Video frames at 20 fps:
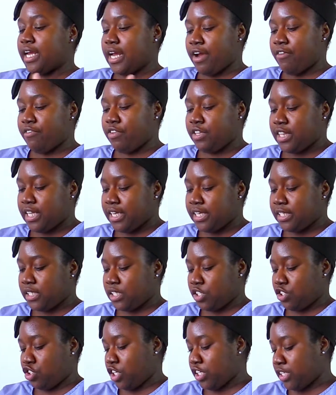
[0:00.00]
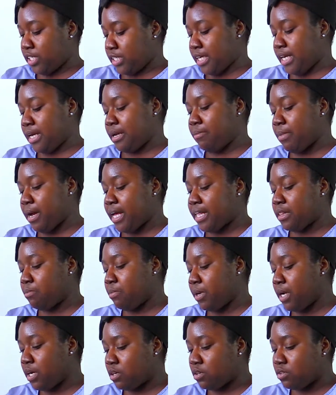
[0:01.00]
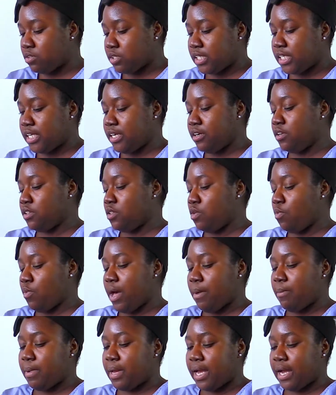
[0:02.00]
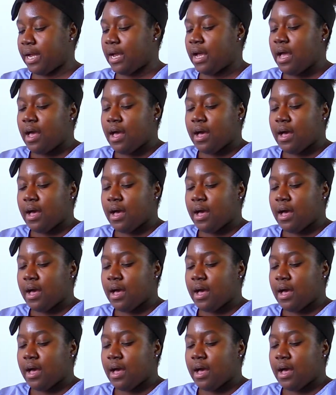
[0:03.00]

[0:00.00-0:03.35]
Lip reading: Everything's adjusting by the buckles here in the webbing.